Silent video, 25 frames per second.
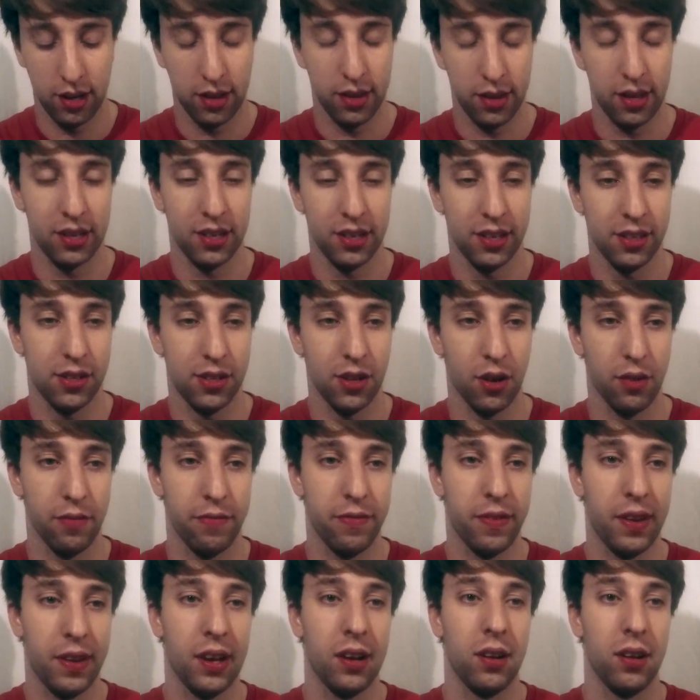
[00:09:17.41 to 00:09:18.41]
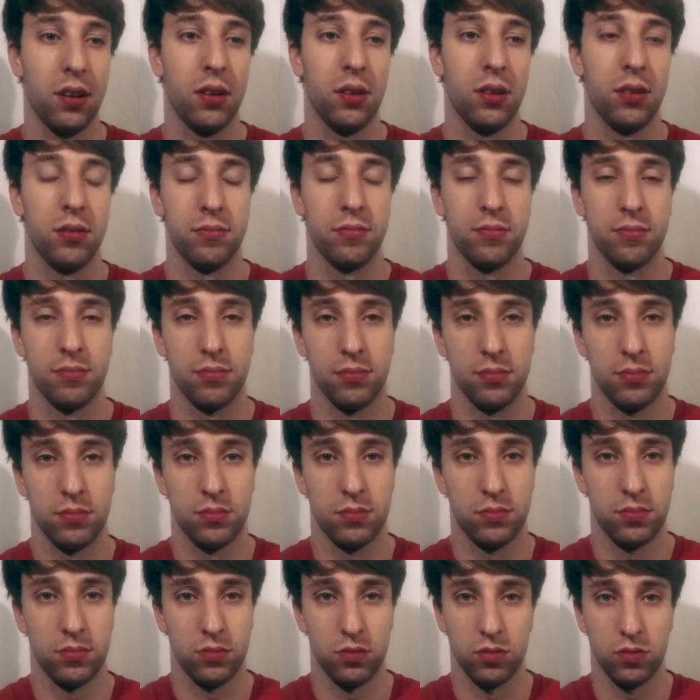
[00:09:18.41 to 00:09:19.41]
they just don't feel
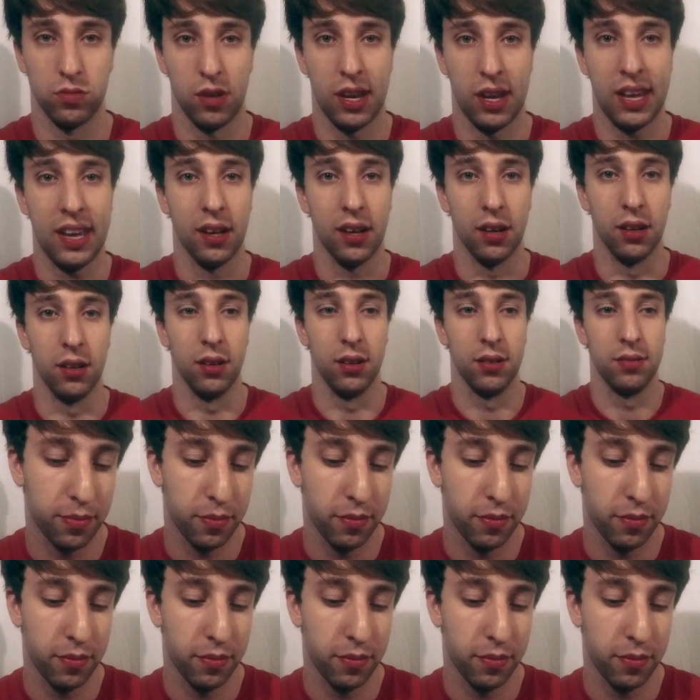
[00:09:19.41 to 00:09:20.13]
real.